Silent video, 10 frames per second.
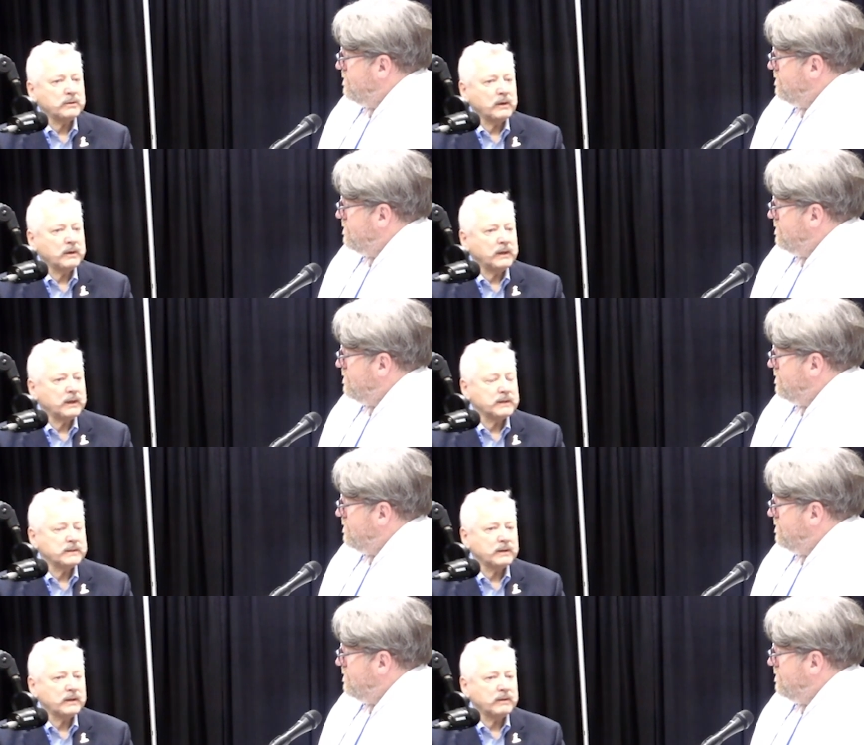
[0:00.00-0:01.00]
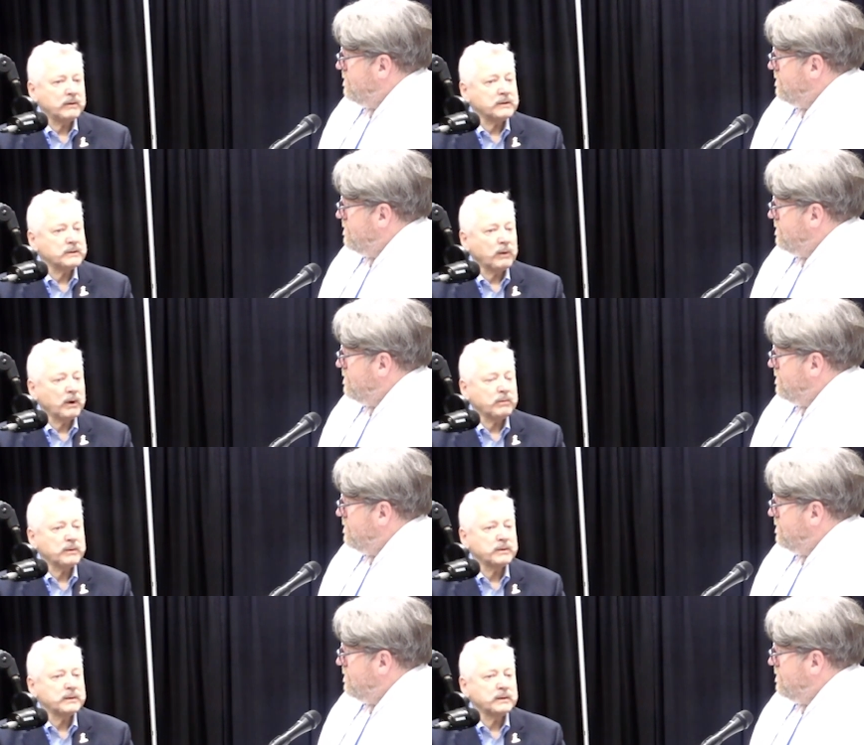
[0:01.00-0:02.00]
Speaker 1: I think is a very smart
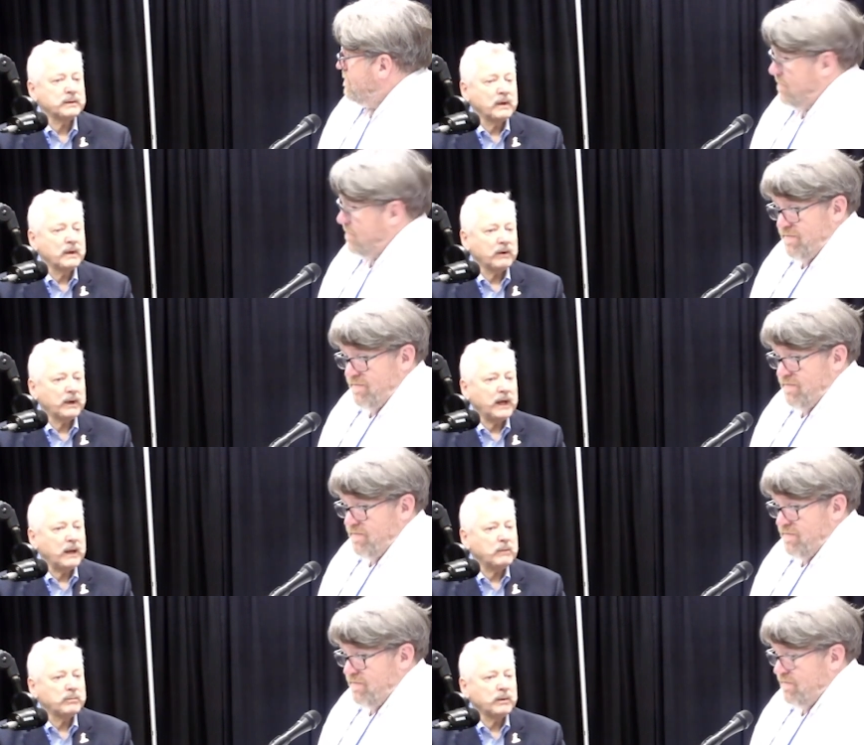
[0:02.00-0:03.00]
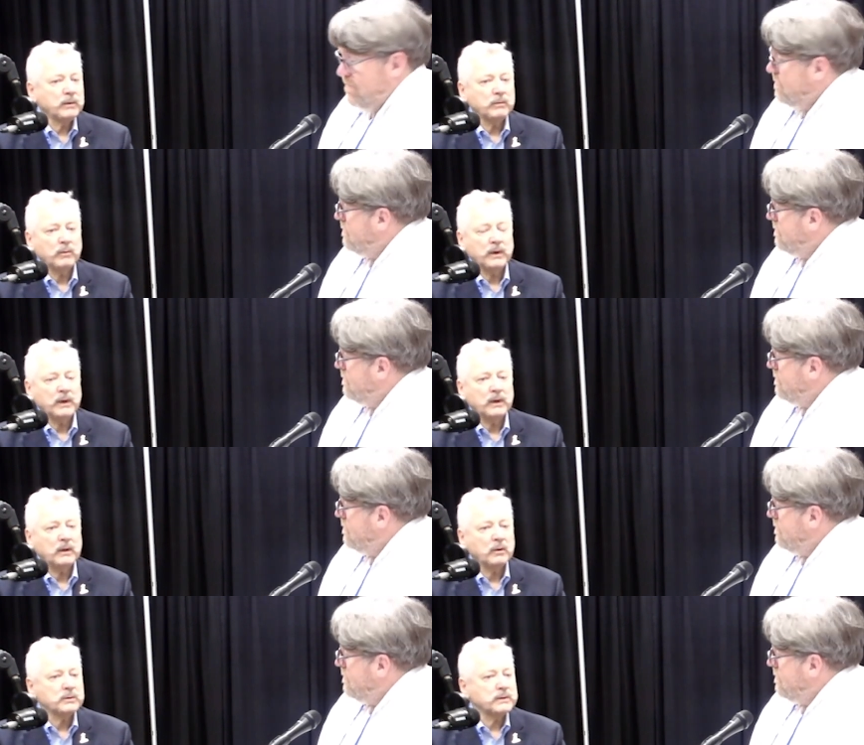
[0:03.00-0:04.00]
person, very capable, working
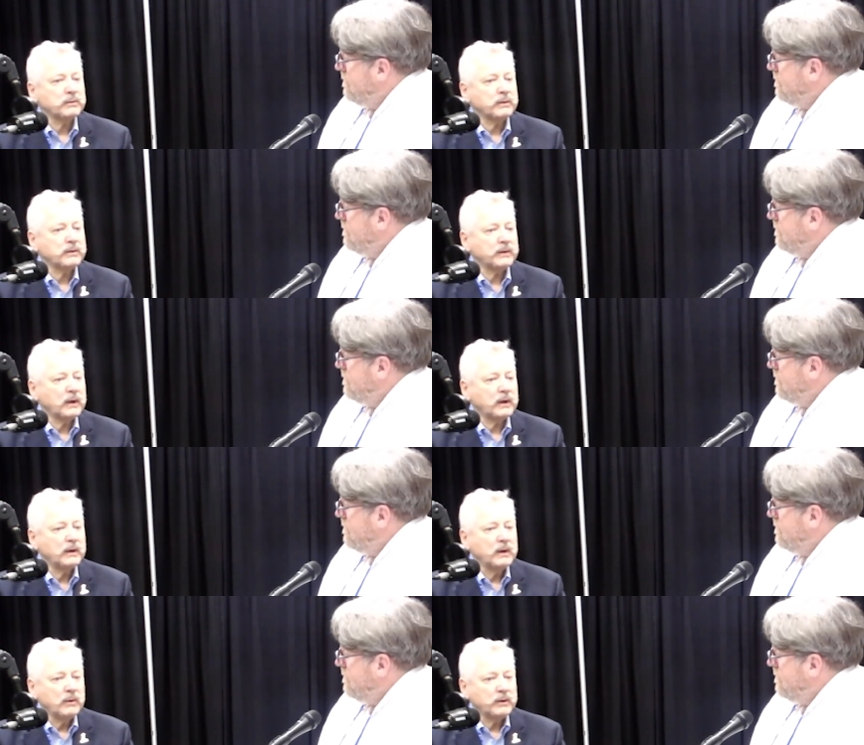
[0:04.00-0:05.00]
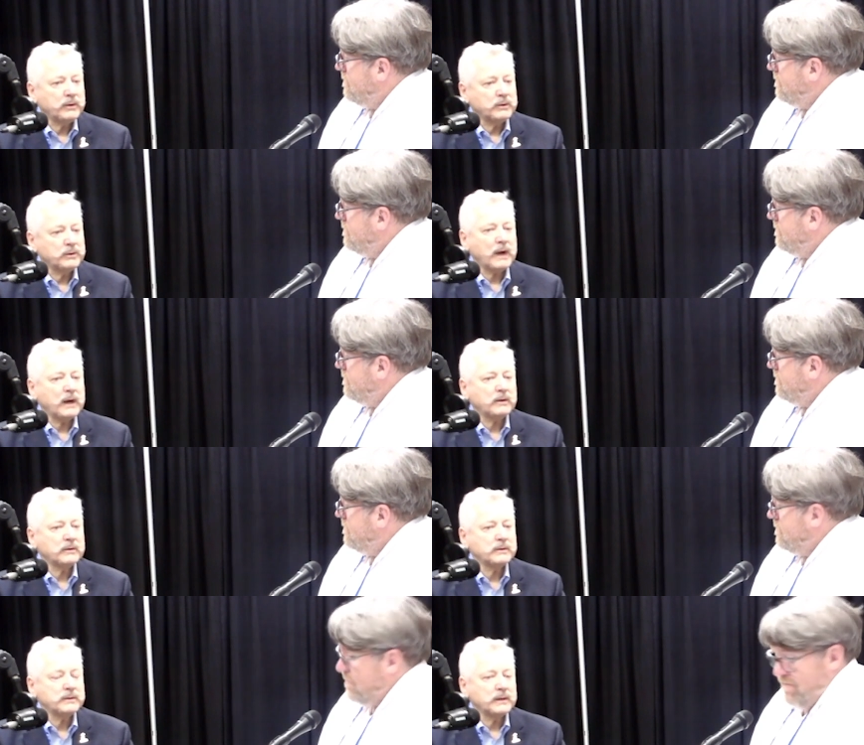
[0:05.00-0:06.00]
closely with, uh, with her
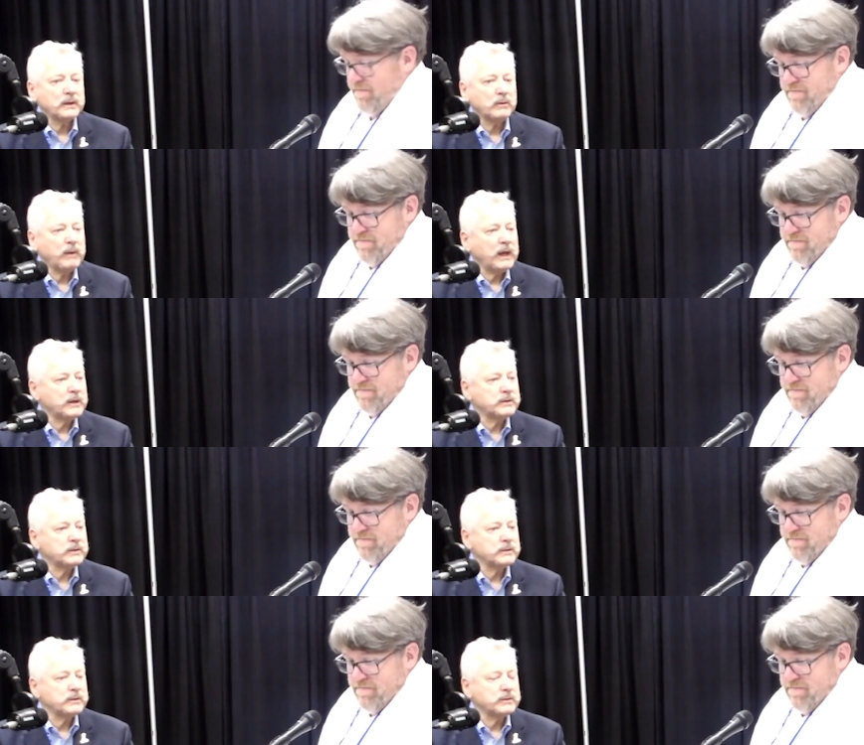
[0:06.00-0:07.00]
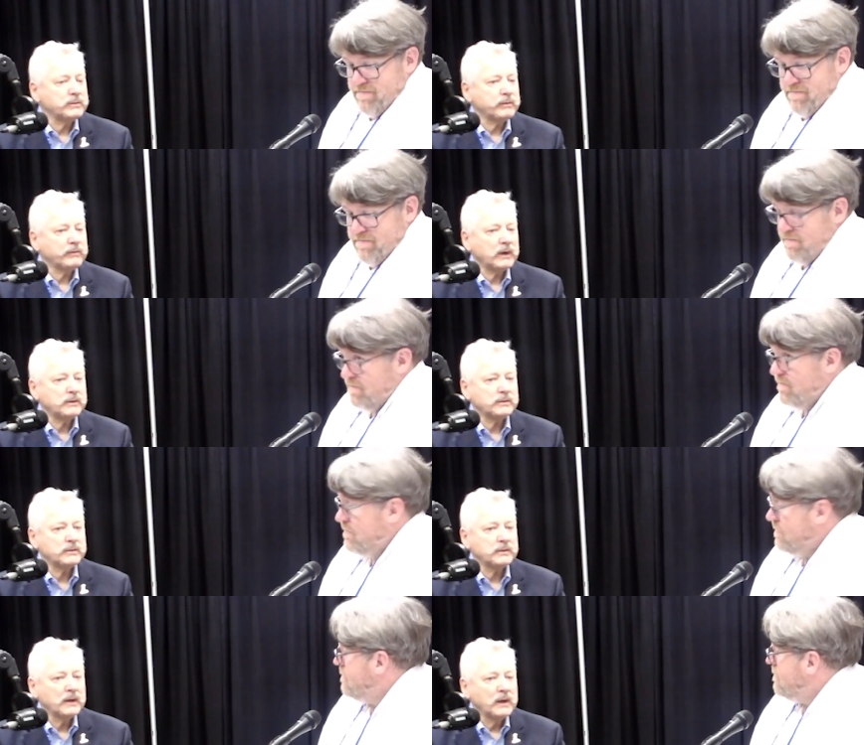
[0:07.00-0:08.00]
directors and her managers and her
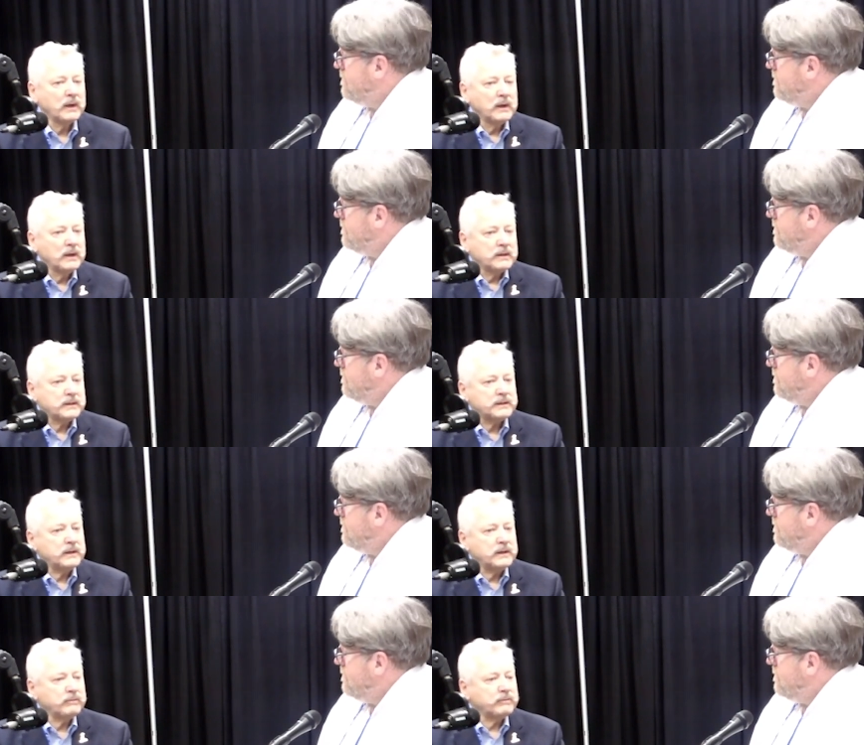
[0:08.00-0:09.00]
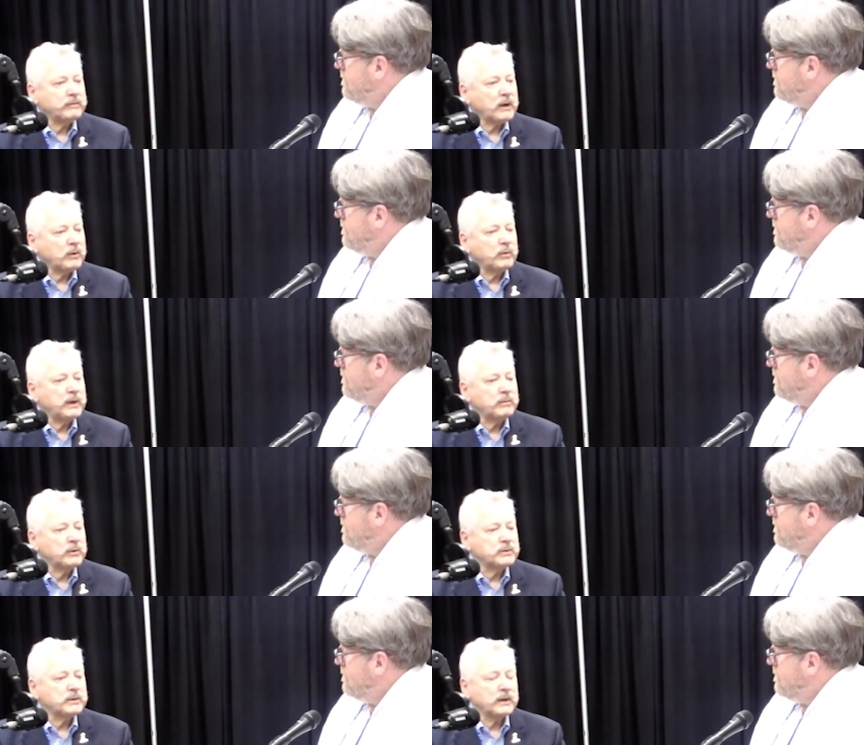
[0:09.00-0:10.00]
supervisors to see if, in fact, we in
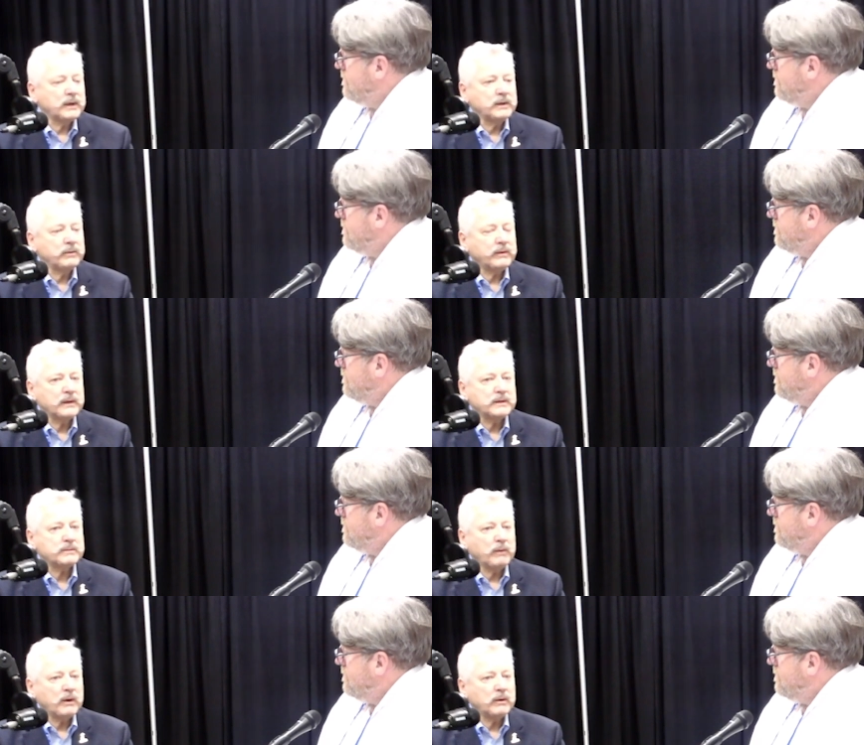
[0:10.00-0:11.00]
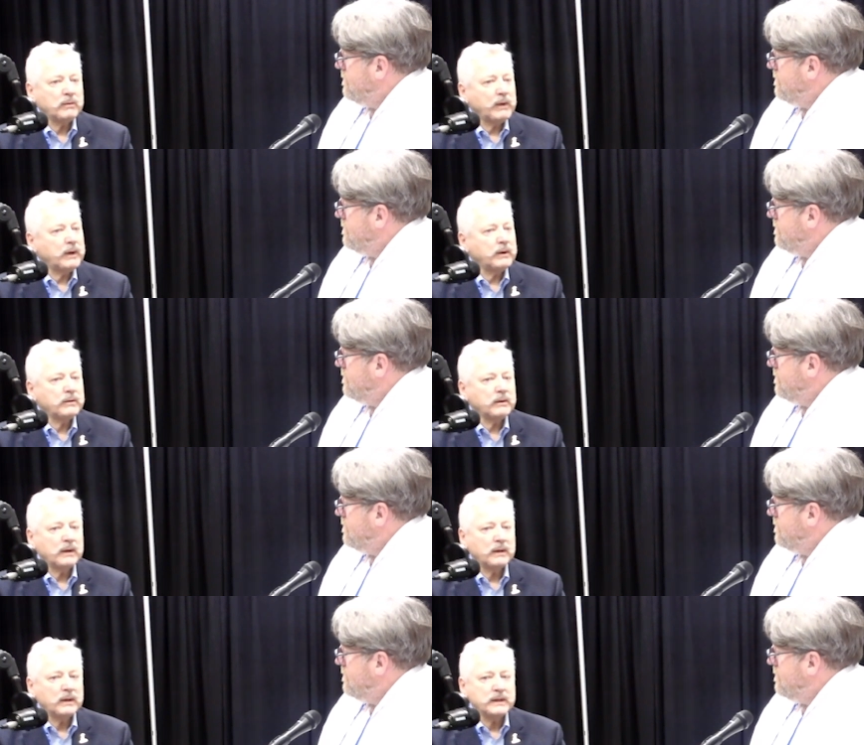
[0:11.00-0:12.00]
Moose Jaw can do things smarter and better, uh,
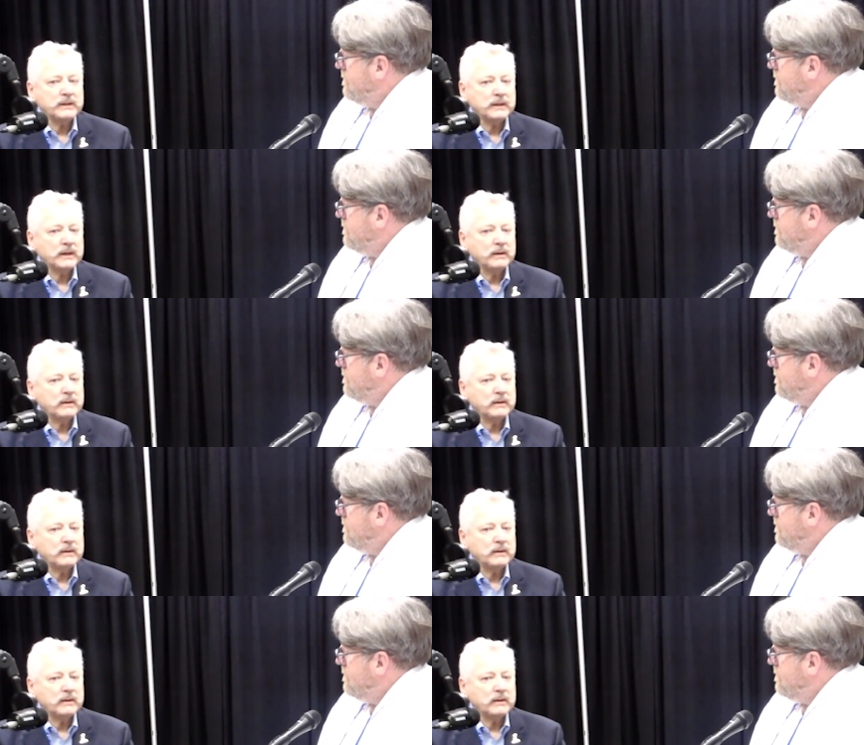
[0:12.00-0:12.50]
at least uh,